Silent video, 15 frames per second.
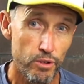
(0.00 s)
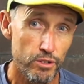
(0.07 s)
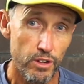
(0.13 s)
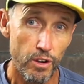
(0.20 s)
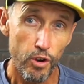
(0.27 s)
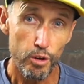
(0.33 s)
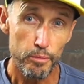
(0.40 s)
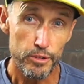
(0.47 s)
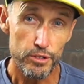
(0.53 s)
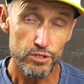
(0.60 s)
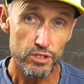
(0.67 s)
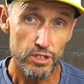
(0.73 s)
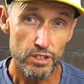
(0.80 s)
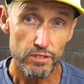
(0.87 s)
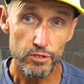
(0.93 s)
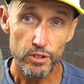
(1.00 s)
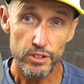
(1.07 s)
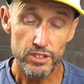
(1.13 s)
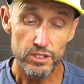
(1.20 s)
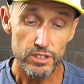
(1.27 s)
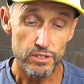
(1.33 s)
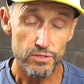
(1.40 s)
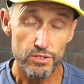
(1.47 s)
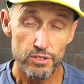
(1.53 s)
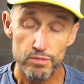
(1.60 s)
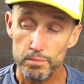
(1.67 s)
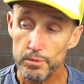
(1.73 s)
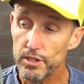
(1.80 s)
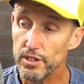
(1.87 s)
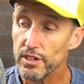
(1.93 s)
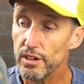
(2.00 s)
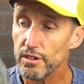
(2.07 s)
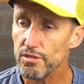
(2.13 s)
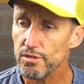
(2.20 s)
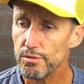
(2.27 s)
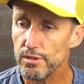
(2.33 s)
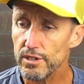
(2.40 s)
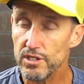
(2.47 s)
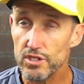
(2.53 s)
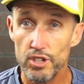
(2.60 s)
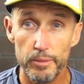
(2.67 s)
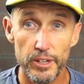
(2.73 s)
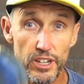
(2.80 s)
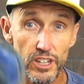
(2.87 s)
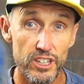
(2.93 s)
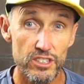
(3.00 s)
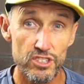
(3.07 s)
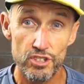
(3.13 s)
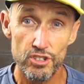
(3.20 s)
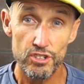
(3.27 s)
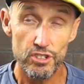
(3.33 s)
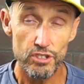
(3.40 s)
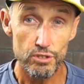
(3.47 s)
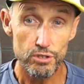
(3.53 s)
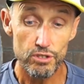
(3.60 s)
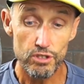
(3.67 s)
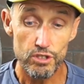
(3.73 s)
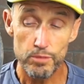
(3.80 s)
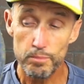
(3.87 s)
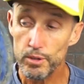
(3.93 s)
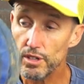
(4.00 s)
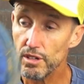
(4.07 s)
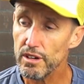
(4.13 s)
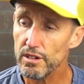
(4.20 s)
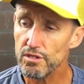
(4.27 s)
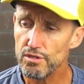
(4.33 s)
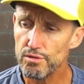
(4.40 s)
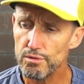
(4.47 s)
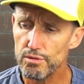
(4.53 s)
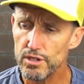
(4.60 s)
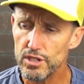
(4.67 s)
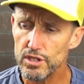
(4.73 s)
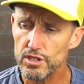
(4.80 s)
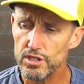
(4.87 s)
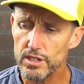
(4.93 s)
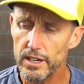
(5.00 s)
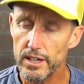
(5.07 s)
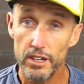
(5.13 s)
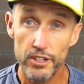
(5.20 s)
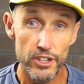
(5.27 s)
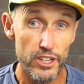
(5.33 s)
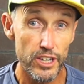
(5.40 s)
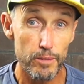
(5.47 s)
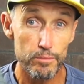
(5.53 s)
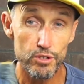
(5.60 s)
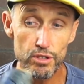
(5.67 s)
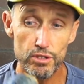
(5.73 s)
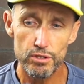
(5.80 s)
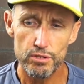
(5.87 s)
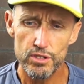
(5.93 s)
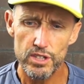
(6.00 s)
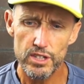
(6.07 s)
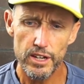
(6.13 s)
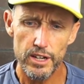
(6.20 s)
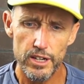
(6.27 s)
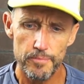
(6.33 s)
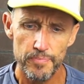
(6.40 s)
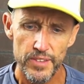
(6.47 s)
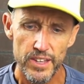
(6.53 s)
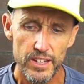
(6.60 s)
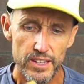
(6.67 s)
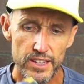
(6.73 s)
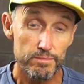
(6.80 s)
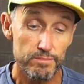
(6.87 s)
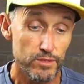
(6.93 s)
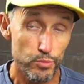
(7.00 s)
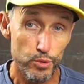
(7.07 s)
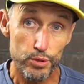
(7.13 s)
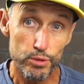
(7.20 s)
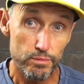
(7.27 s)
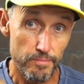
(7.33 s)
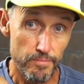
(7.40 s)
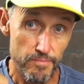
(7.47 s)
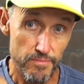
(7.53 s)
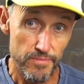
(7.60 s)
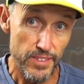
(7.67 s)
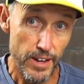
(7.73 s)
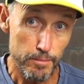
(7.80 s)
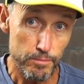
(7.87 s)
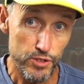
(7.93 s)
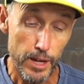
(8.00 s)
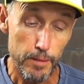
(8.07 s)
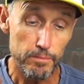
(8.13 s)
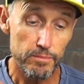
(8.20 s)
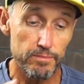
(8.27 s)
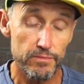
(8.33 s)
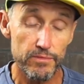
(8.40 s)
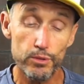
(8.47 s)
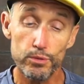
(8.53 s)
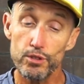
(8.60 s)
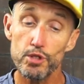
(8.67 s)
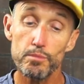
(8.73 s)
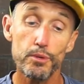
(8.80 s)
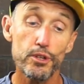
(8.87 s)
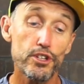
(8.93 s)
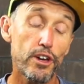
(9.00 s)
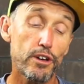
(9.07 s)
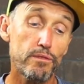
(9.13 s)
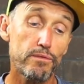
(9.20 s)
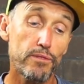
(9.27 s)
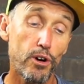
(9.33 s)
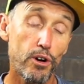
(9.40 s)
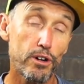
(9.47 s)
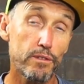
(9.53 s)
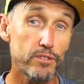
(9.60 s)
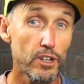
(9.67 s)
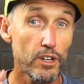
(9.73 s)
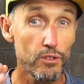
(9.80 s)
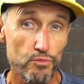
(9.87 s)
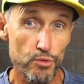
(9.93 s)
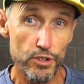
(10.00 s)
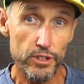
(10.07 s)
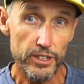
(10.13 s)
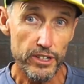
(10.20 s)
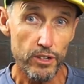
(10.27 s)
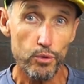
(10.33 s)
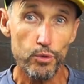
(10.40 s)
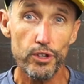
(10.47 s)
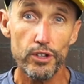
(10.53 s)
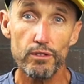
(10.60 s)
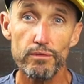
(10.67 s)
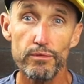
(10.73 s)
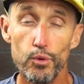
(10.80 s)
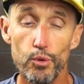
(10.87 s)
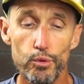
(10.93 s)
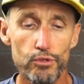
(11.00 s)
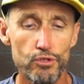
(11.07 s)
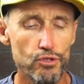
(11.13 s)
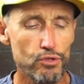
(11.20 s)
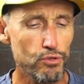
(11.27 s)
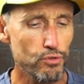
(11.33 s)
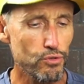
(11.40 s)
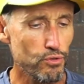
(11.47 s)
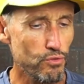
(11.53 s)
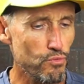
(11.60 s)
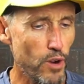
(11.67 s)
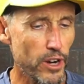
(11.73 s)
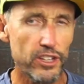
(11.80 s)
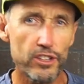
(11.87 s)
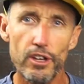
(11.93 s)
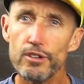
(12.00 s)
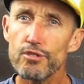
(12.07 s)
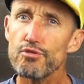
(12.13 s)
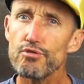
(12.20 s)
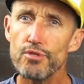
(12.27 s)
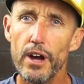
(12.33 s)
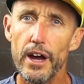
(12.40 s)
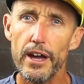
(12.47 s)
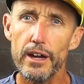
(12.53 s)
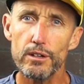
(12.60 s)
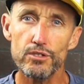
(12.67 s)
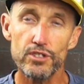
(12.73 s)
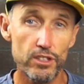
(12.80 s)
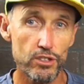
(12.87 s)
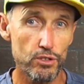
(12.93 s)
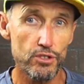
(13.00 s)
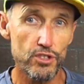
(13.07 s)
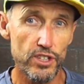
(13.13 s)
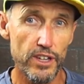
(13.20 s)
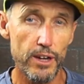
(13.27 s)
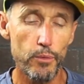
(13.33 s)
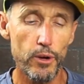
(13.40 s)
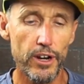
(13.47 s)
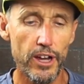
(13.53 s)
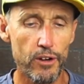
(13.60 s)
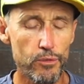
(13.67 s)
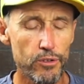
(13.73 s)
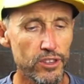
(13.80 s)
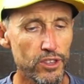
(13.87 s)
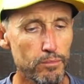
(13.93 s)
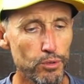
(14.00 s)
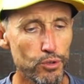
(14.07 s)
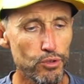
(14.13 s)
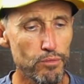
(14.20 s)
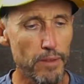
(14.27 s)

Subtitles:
odd kilometres that I've got in the Speedgoat 3s, and I'm going to continue to use the Speedgoat 3s leading up to UTA. Real thumbs up for the Speedgoat 5s. Really looking forward to running those trails at the UTA 100 in the Blue